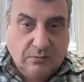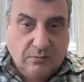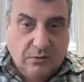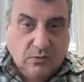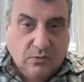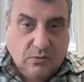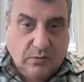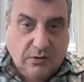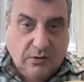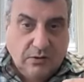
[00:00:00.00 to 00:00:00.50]

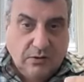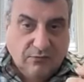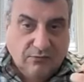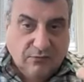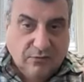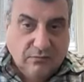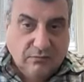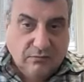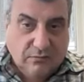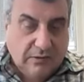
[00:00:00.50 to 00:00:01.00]
between
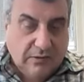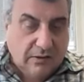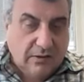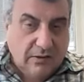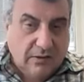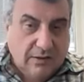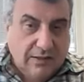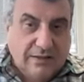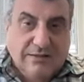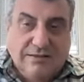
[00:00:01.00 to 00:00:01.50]
different
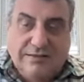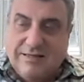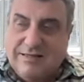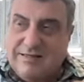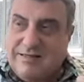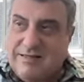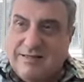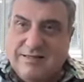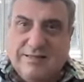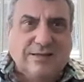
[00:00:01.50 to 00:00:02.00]

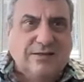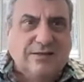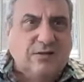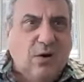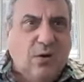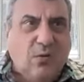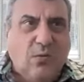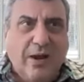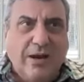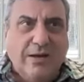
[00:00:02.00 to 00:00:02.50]
instances. There's
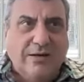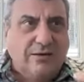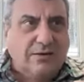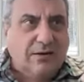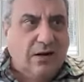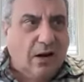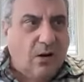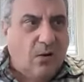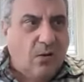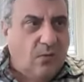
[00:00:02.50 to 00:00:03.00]
no way to
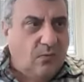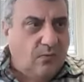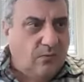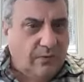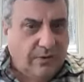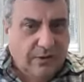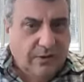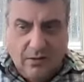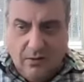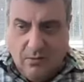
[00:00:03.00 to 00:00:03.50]
know,
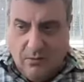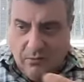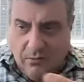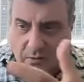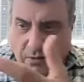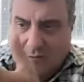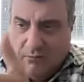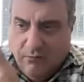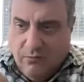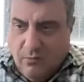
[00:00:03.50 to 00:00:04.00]

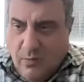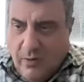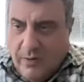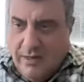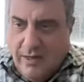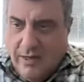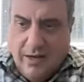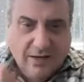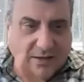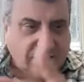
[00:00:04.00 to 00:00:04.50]
you go from one
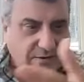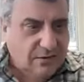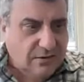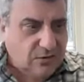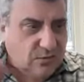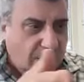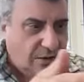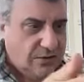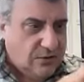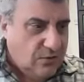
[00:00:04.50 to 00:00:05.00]
chaotic
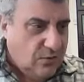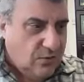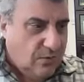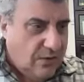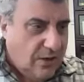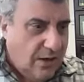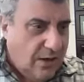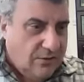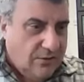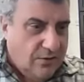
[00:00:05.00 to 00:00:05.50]
situation to
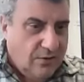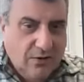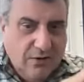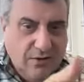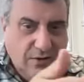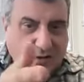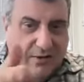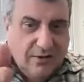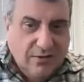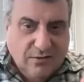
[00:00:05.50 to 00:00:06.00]
another.
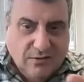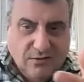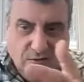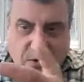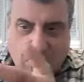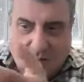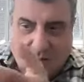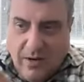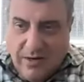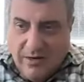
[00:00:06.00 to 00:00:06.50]
There's
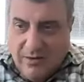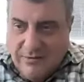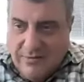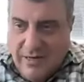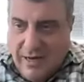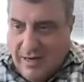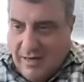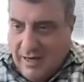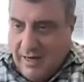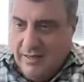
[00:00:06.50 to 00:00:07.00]
no way to
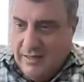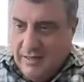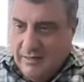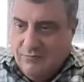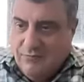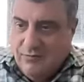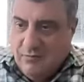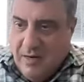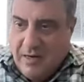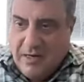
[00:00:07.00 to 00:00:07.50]
take any
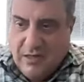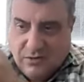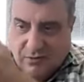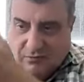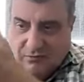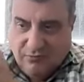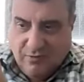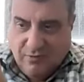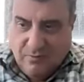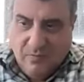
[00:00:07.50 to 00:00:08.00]

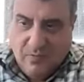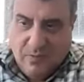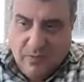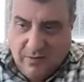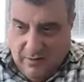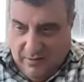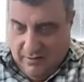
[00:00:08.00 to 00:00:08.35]
information from